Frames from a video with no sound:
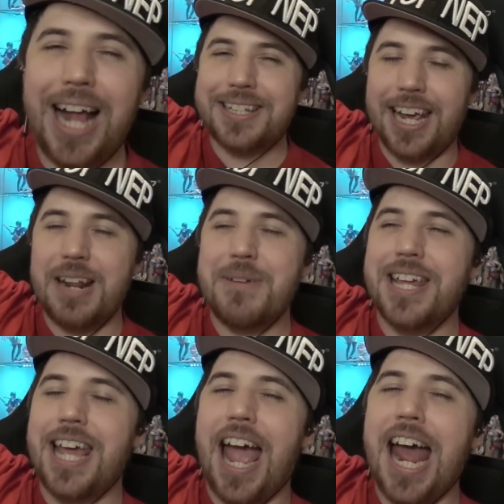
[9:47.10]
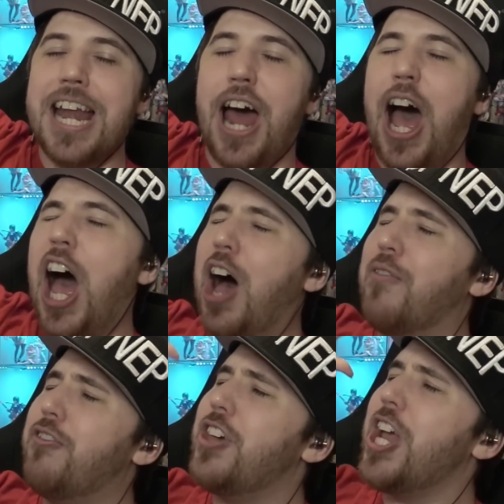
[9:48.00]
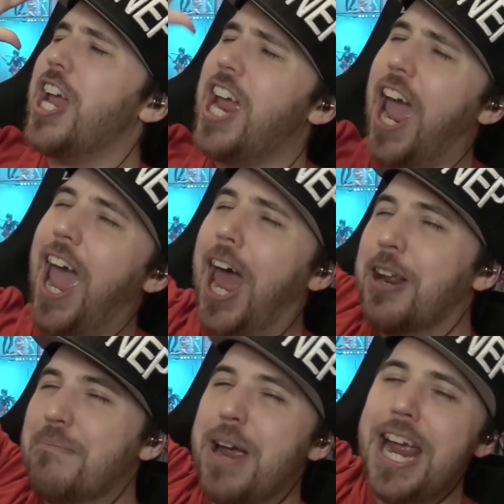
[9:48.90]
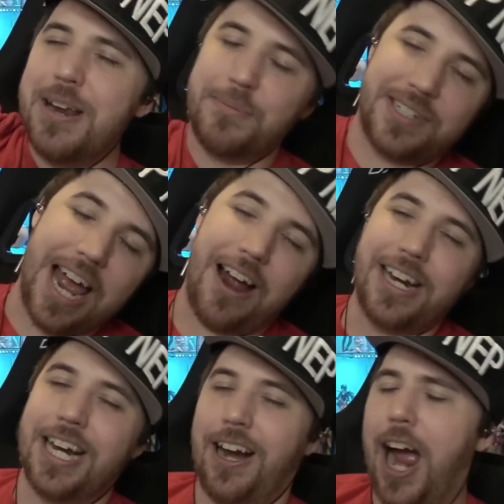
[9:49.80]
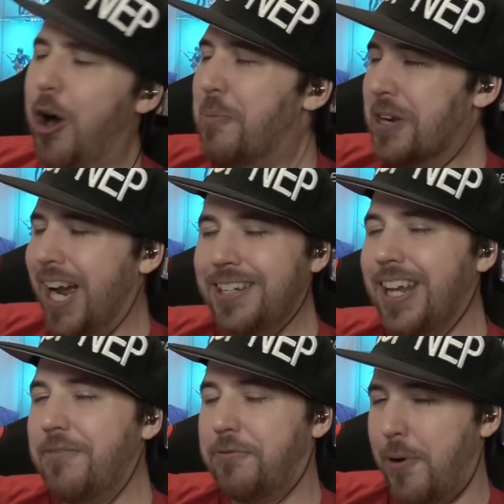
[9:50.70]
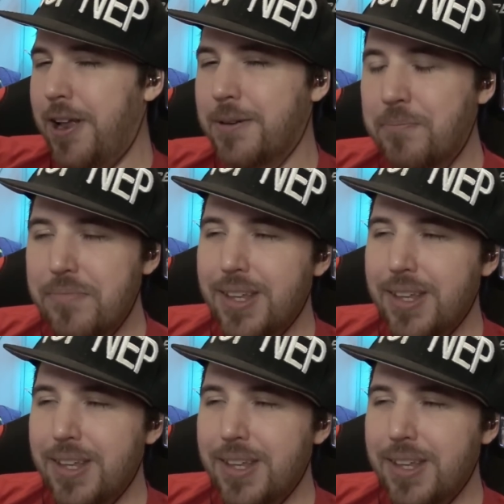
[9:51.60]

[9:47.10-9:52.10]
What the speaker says: that's going to be the end of the anime memes out here. I hope you guys had fun.